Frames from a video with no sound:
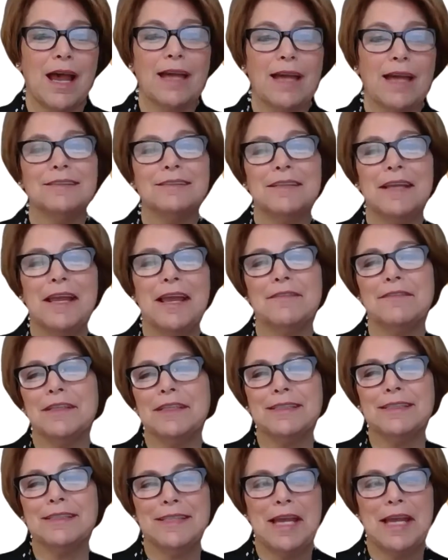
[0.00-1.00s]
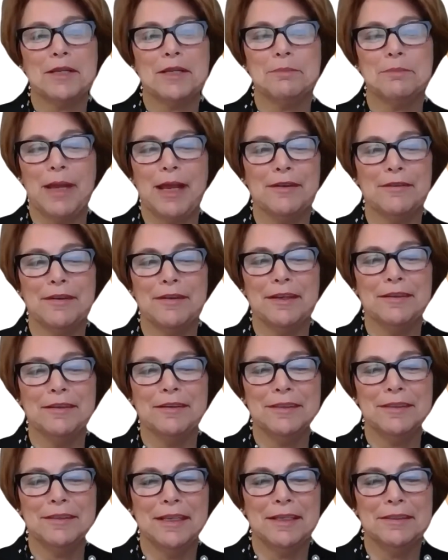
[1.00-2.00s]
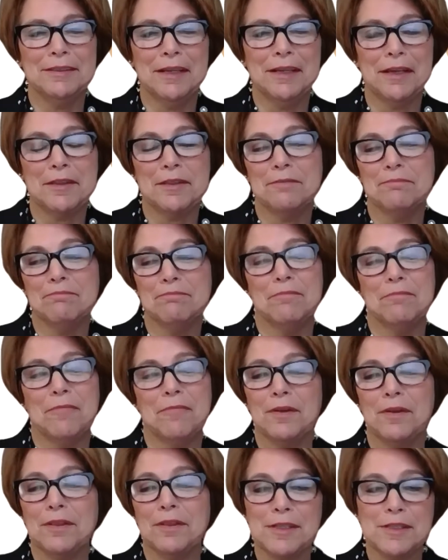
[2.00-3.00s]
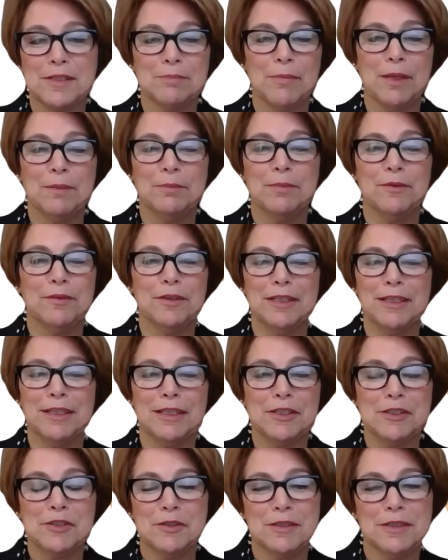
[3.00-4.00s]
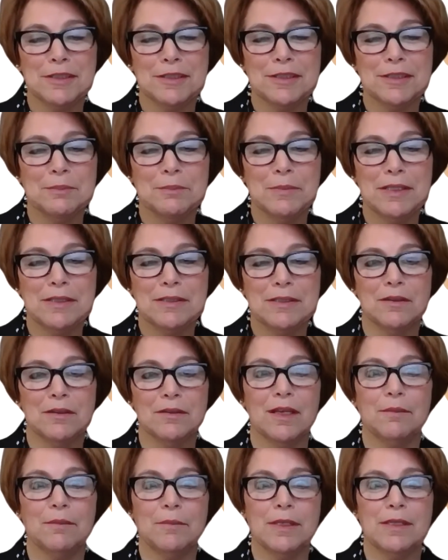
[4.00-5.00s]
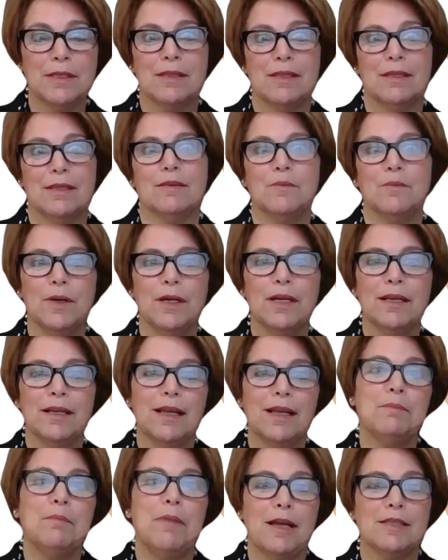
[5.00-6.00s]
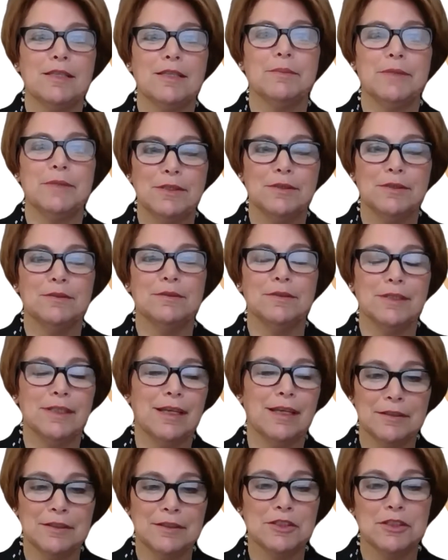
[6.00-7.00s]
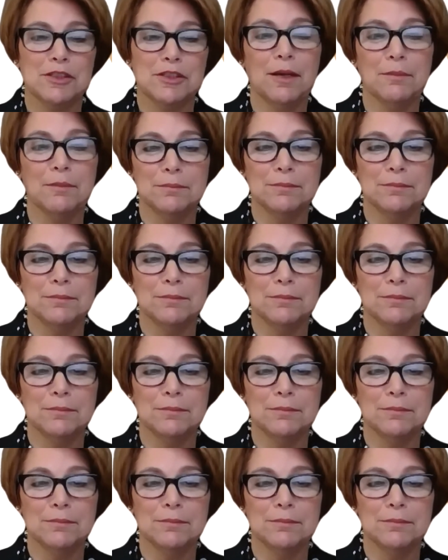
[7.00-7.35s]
didn't have the exact background, and I thought this might be really interesting to me. So let me think, what can I possibly do to get this job?